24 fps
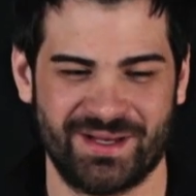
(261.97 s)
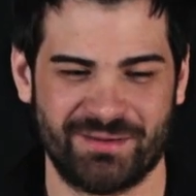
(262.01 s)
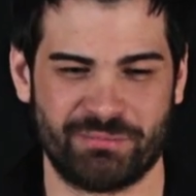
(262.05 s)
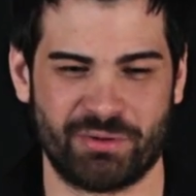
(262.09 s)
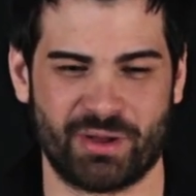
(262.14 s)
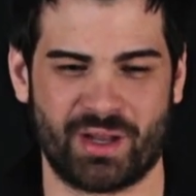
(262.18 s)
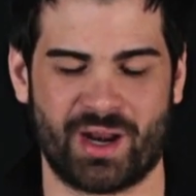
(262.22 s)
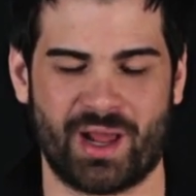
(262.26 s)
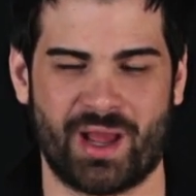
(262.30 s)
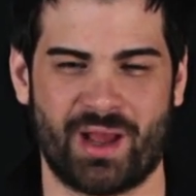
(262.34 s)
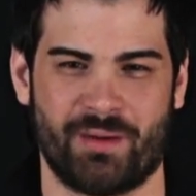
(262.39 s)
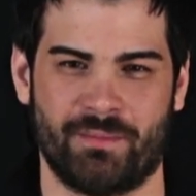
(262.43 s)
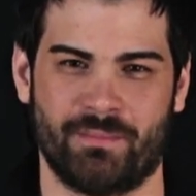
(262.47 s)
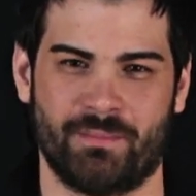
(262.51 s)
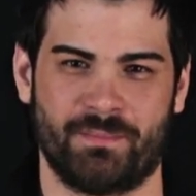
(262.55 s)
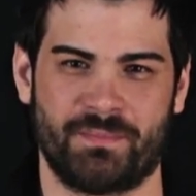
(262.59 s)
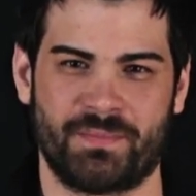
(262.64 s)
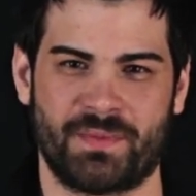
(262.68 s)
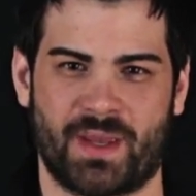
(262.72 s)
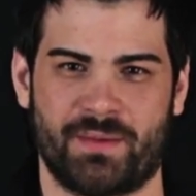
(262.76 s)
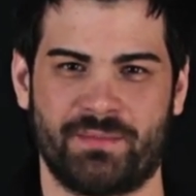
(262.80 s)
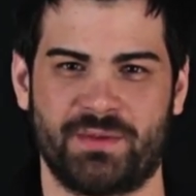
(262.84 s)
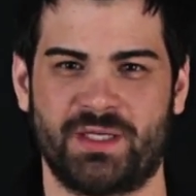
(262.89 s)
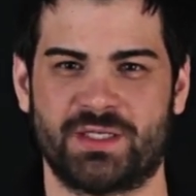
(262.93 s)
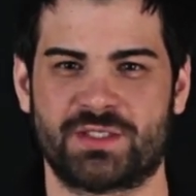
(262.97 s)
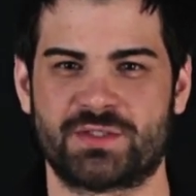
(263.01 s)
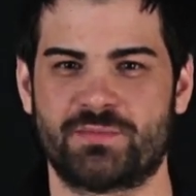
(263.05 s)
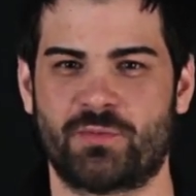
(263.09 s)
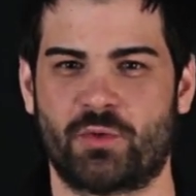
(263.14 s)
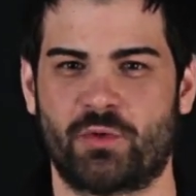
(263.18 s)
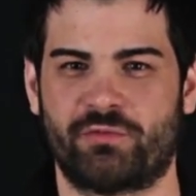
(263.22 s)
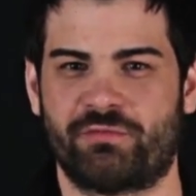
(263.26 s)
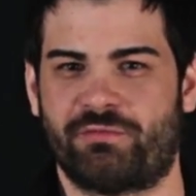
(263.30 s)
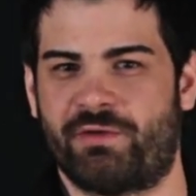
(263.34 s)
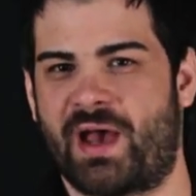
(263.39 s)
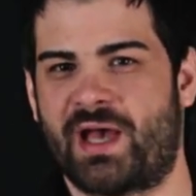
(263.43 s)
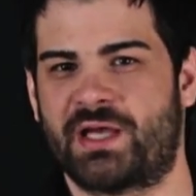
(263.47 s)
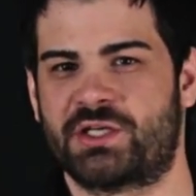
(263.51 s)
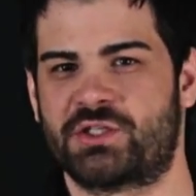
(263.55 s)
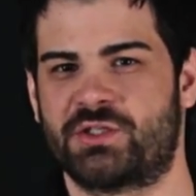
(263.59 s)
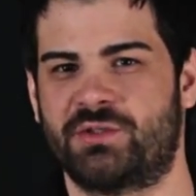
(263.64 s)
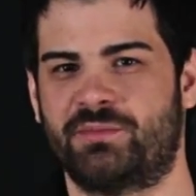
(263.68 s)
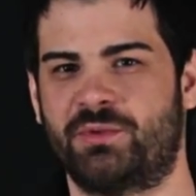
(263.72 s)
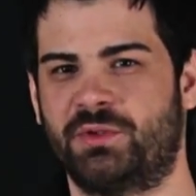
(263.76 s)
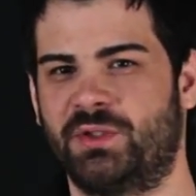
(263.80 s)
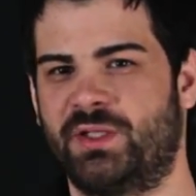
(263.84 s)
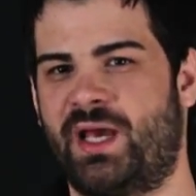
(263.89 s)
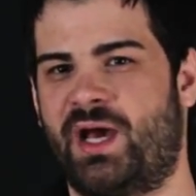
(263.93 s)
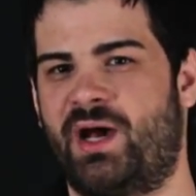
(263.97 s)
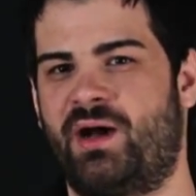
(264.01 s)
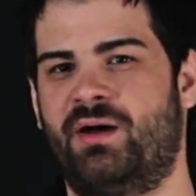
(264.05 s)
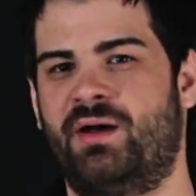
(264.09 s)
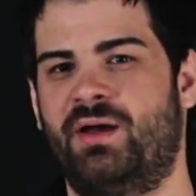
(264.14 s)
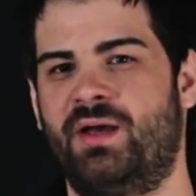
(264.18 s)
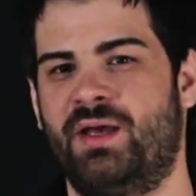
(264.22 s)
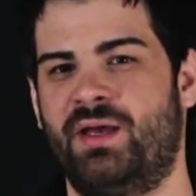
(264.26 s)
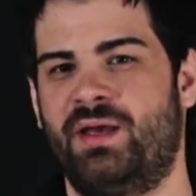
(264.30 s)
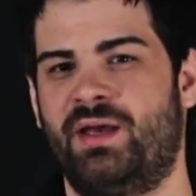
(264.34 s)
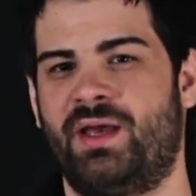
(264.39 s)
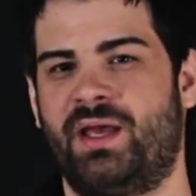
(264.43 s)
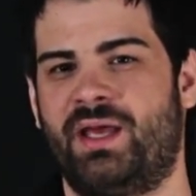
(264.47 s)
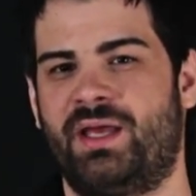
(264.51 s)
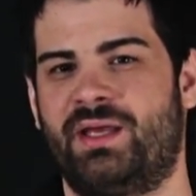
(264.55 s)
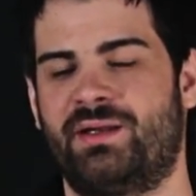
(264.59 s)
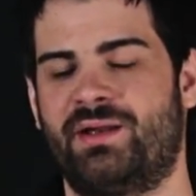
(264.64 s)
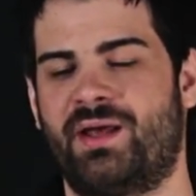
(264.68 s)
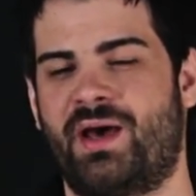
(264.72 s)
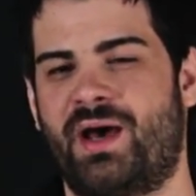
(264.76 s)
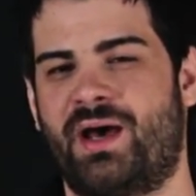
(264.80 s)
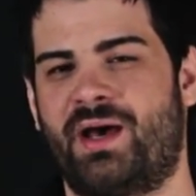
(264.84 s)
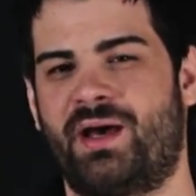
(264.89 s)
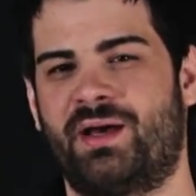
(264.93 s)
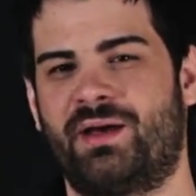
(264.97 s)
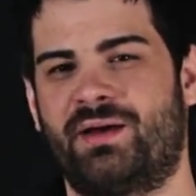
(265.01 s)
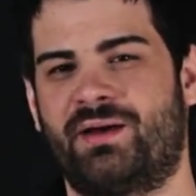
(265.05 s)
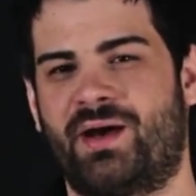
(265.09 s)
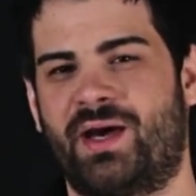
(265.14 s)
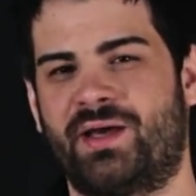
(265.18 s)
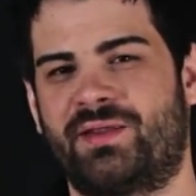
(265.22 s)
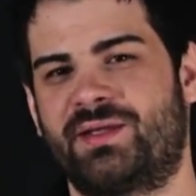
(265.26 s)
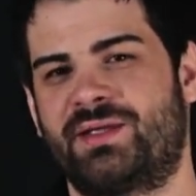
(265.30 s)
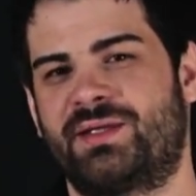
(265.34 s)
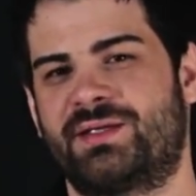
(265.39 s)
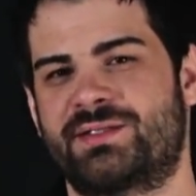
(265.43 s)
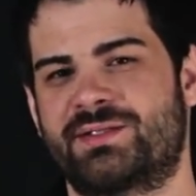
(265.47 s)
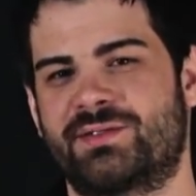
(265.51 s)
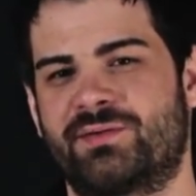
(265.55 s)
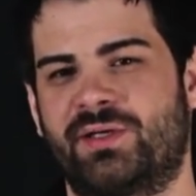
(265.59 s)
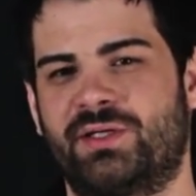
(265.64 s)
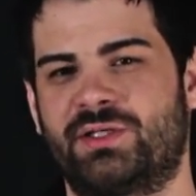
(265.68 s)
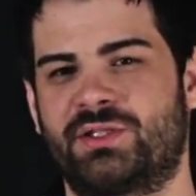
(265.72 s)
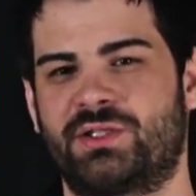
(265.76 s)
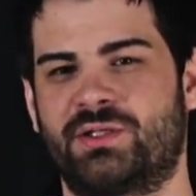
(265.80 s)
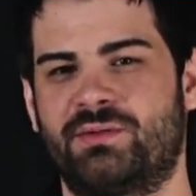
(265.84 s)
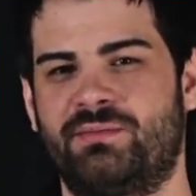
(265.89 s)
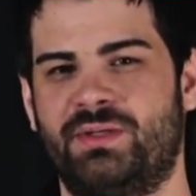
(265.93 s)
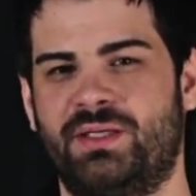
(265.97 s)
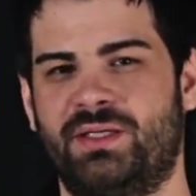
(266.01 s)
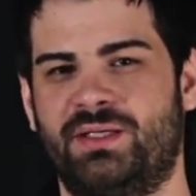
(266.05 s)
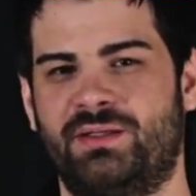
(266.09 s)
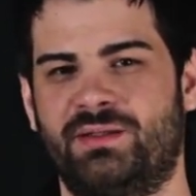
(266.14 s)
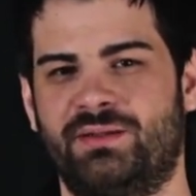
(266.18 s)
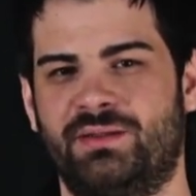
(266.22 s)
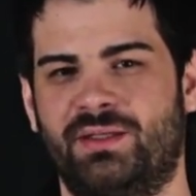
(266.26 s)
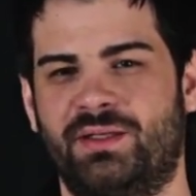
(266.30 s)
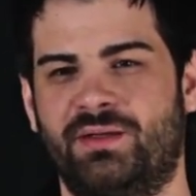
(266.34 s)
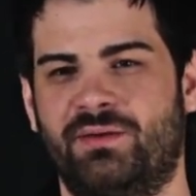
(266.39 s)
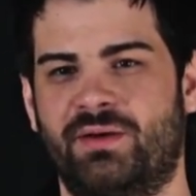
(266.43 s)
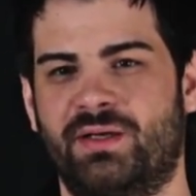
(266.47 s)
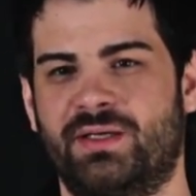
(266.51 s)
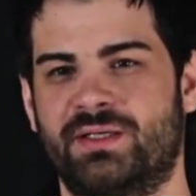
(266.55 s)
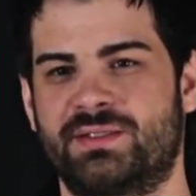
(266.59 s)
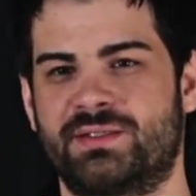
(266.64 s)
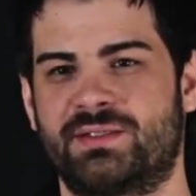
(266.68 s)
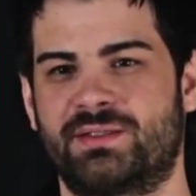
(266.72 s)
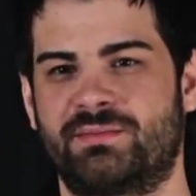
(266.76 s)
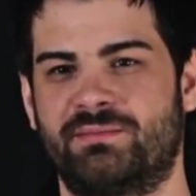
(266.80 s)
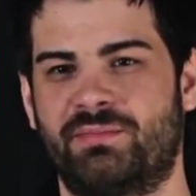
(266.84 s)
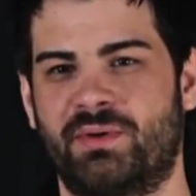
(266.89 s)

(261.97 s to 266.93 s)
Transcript: But I mean, it's more fashionable now, and I think that's the way it should be anyways.